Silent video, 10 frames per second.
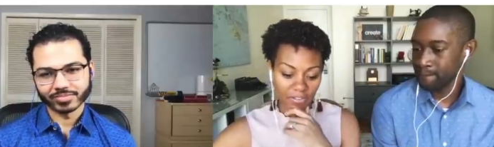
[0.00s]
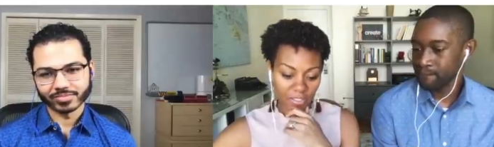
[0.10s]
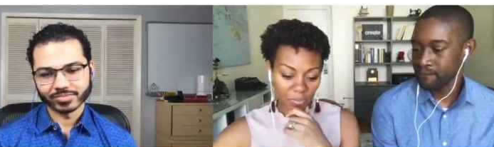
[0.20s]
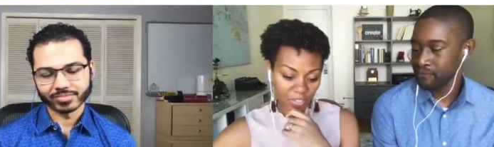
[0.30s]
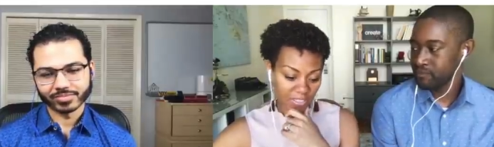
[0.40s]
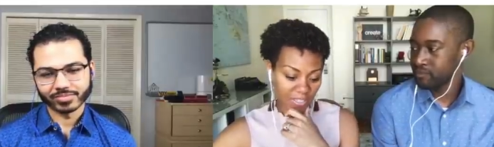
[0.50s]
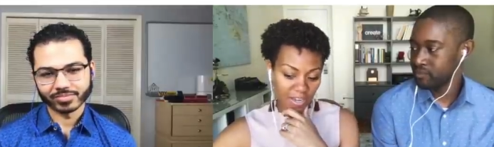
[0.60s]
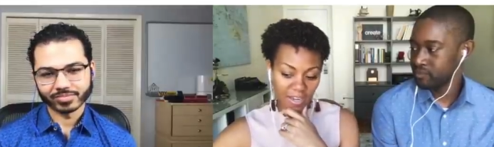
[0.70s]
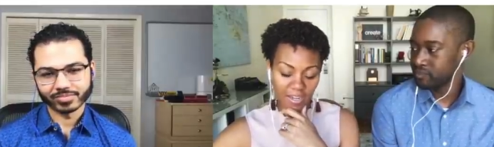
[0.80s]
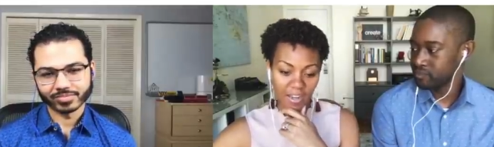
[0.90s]
Speaker 1: he would
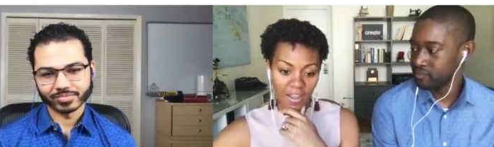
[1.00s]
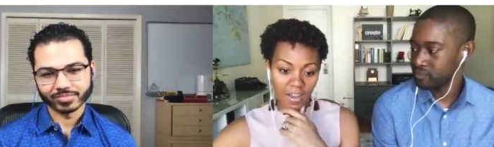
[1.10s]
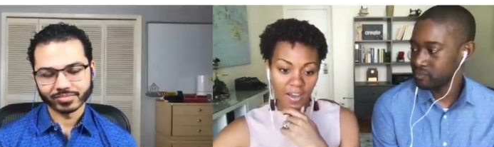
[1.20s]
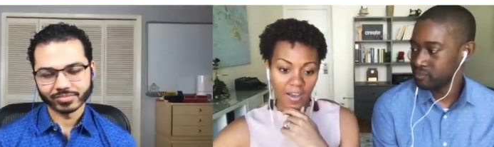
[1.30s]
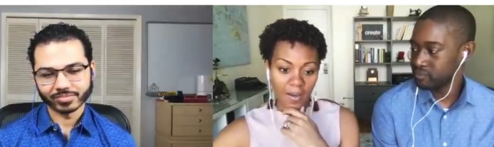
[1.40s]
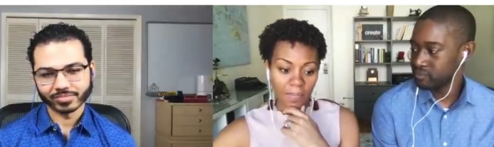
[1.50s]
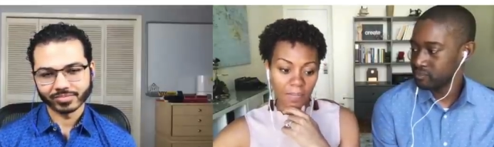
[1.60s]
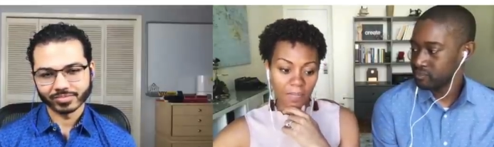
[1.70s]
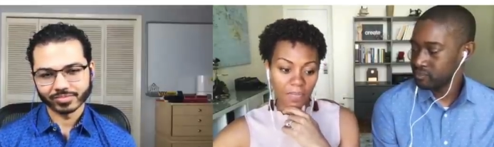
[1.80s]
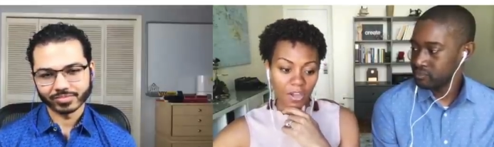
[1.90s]
say,
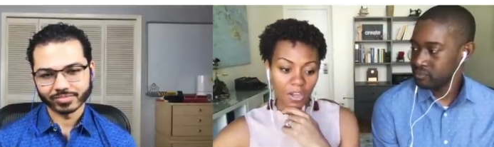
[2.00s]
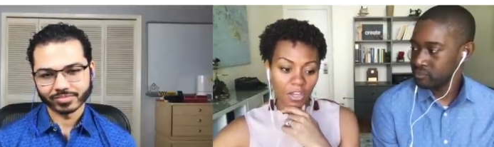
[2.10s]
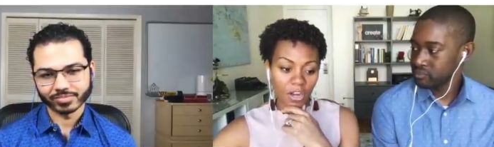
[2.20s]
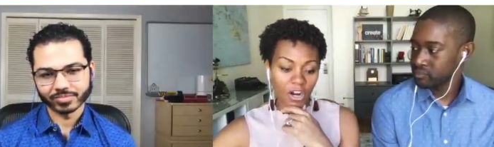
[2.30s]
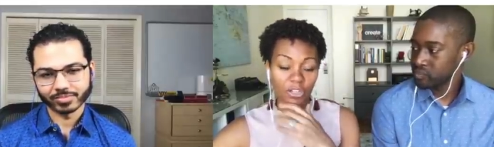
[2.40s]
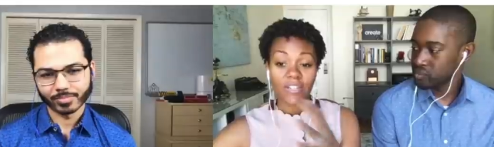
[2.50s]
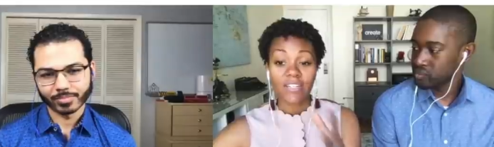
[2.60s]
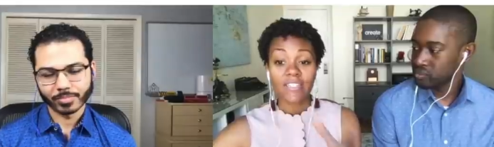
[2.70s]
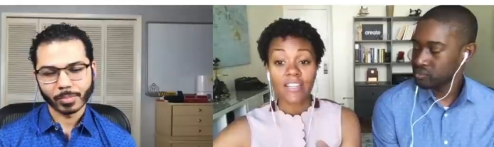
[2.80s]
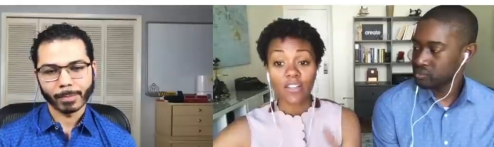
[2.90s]
um, "Are you going to
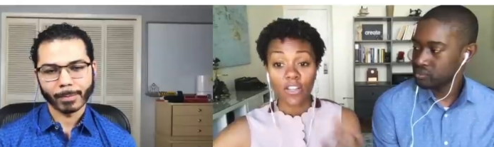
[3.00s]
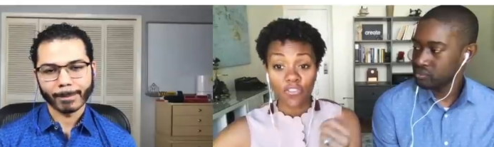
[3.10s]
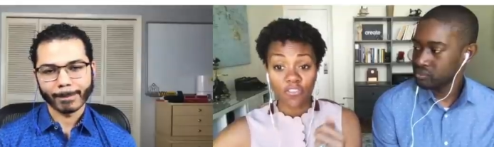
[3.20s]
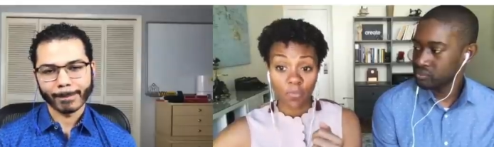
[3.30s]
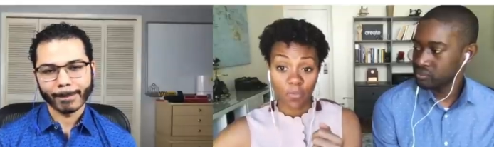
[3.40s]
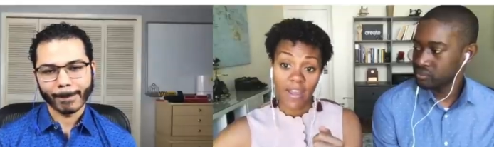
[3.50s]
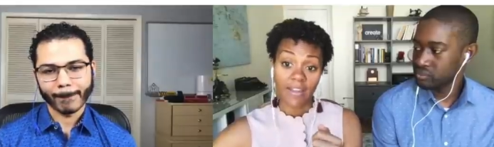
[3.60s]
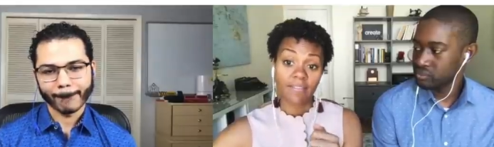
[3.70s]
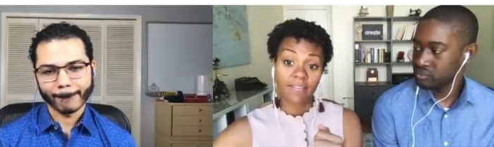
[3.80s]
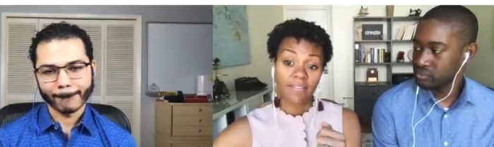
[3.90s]
take a loaf of
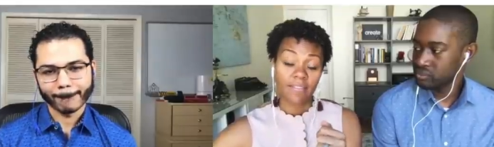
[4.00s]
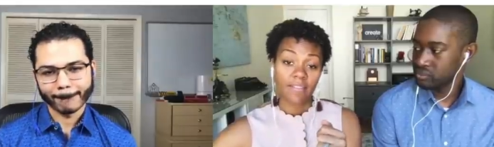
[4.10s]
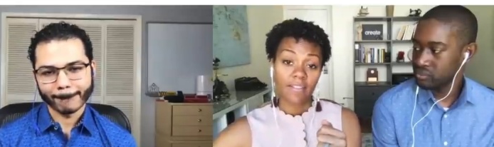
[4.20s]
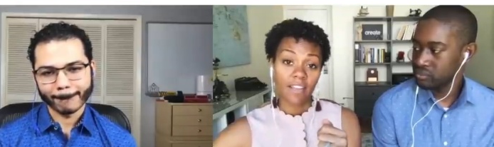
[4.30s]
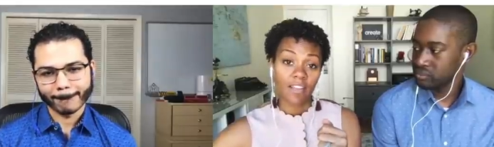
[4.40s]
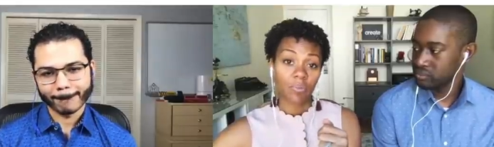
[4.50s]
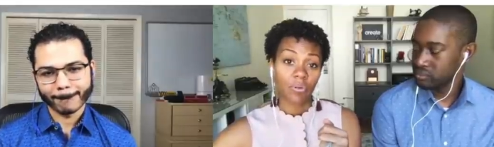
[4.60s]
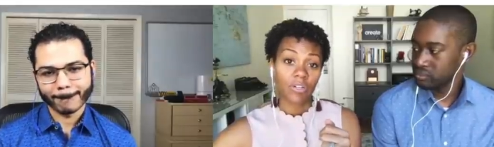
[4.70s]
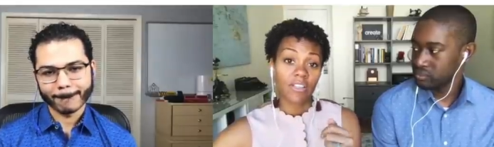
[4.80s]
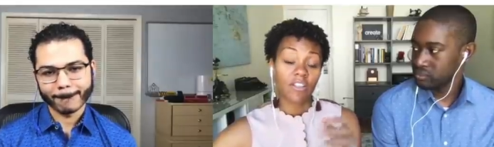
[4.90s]
bread and
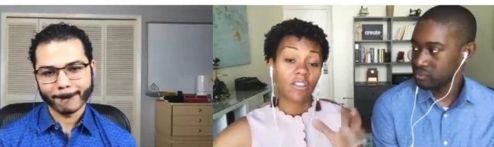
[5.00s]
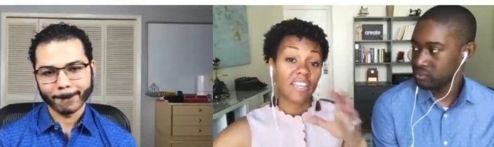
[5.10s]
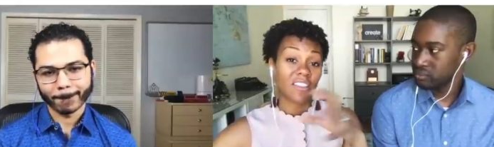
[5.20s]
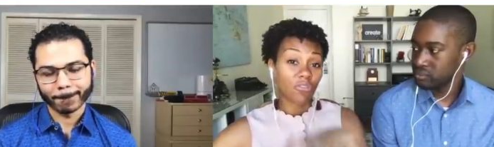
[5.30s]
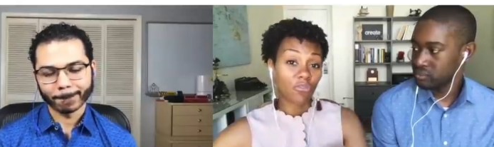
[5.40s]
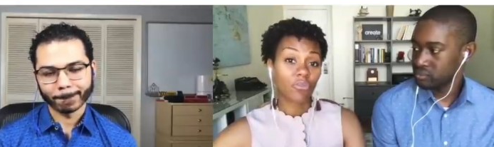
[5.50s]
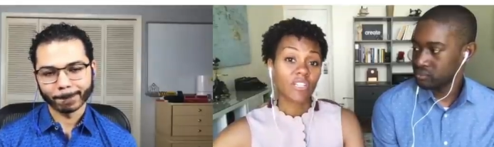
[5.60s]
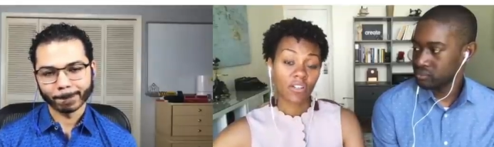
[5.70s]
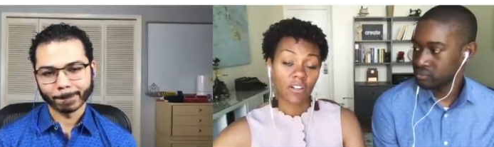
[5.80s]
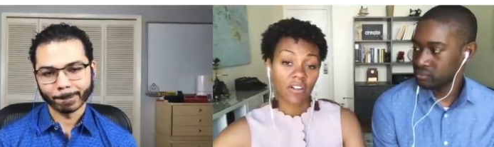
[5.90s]
put it in, in the
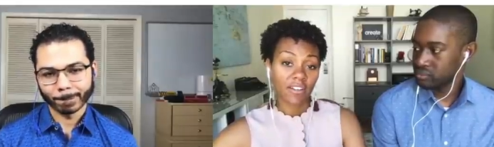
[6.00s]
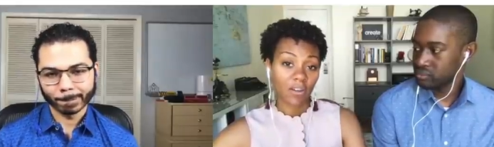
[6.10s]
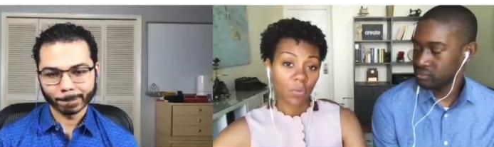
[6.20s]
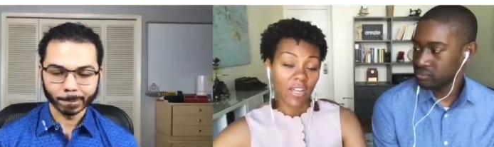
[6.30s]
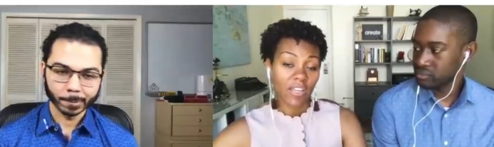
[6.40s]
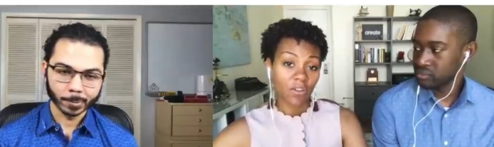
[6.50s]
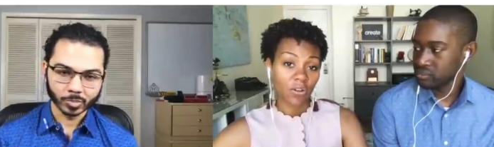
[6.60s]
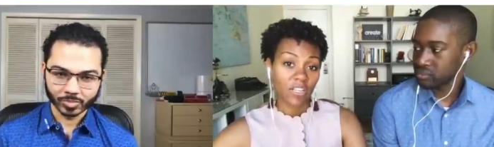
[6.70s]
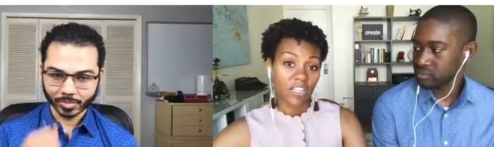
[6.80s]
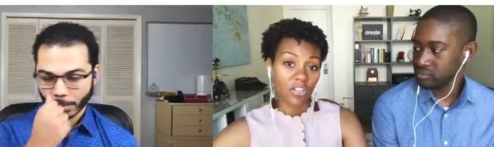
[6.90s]
freezer and wait
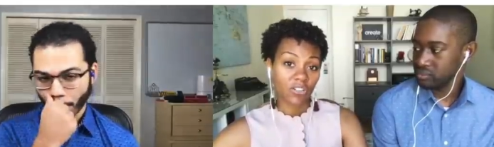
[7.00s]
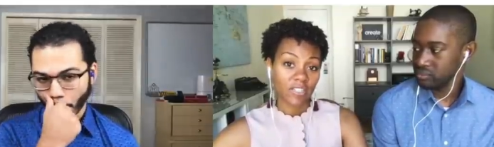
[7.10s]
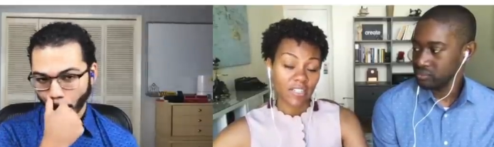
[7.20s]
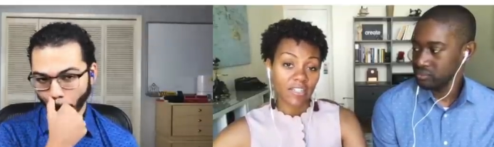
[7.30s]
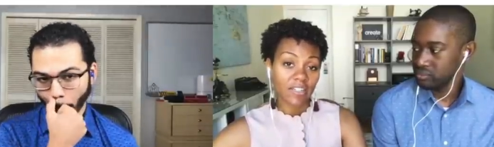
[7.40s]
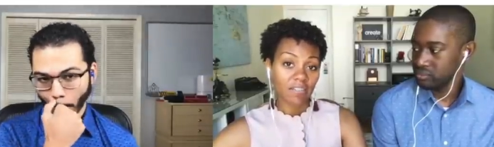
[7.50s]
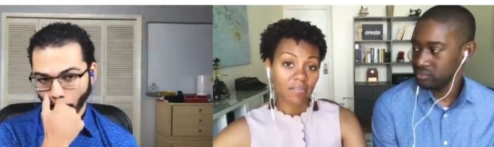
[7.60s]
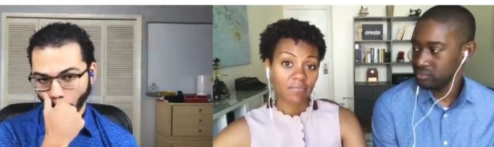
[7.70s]
30 years to eat it?"